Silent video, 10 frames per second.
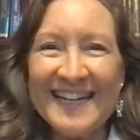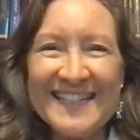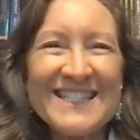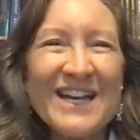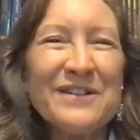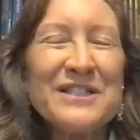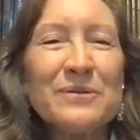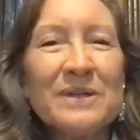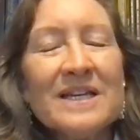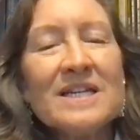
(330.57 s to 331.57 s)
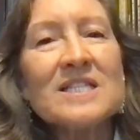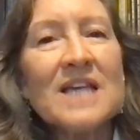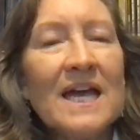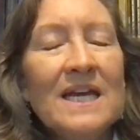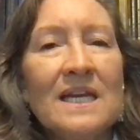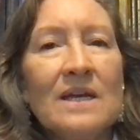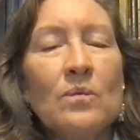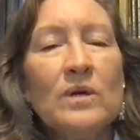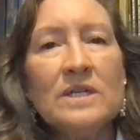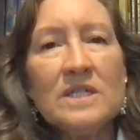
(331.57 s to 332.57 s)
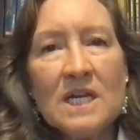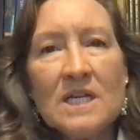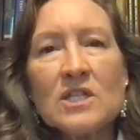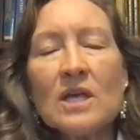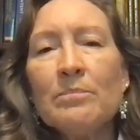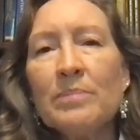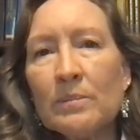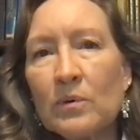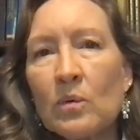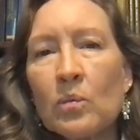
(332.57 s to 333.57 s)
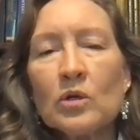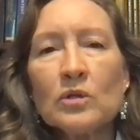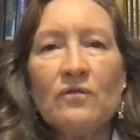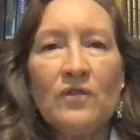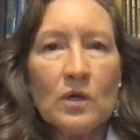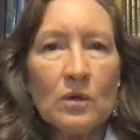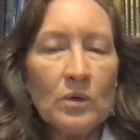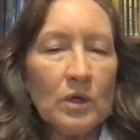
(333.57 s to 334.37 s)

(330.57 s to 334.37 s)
And so it's really exciting when you teach them biblical worldview,